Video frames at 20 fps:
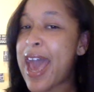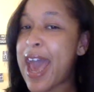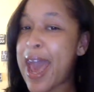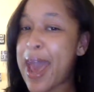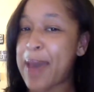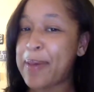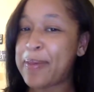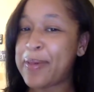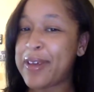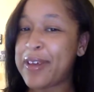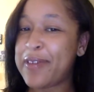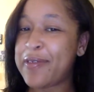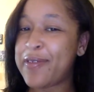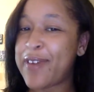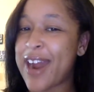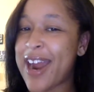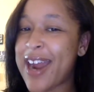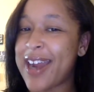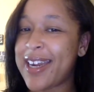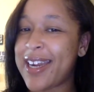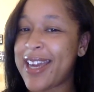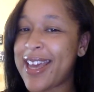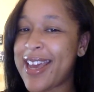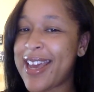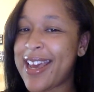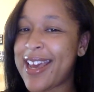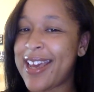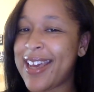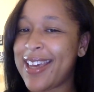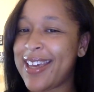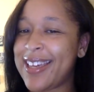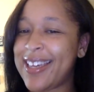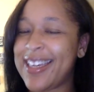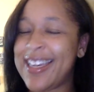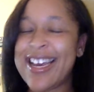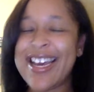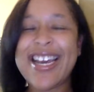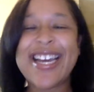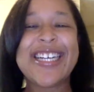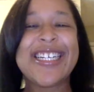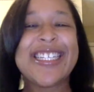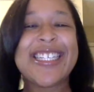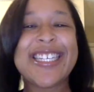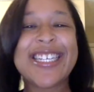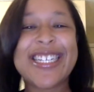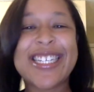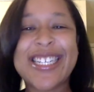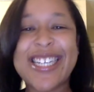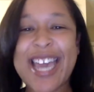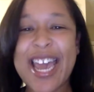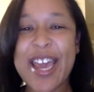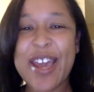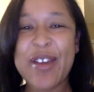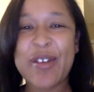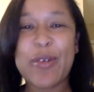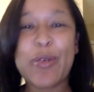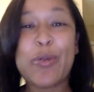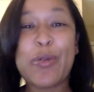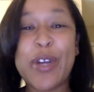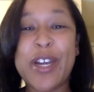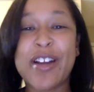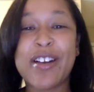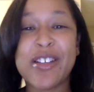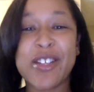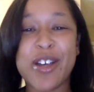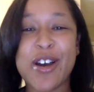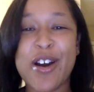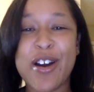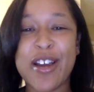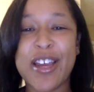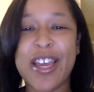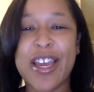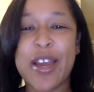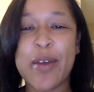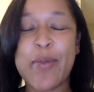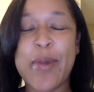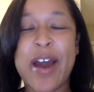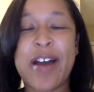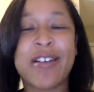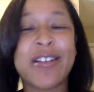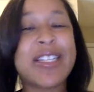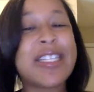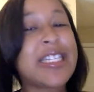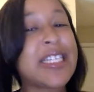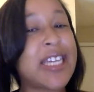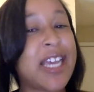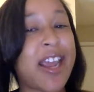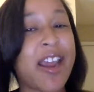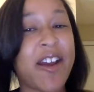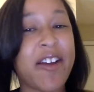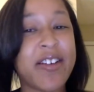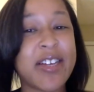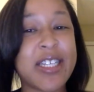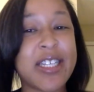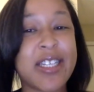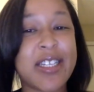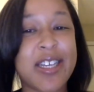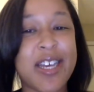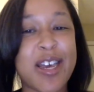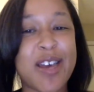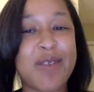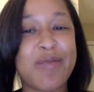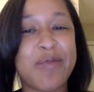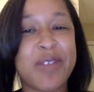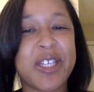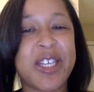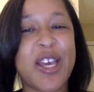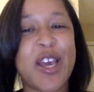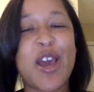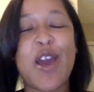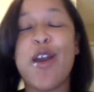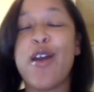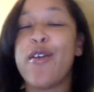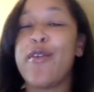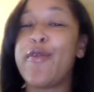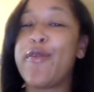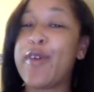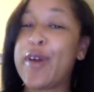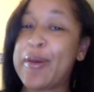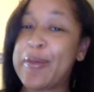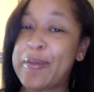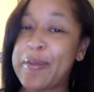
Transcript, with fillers: Happy Friday! Today we are talking about Tiara's tips for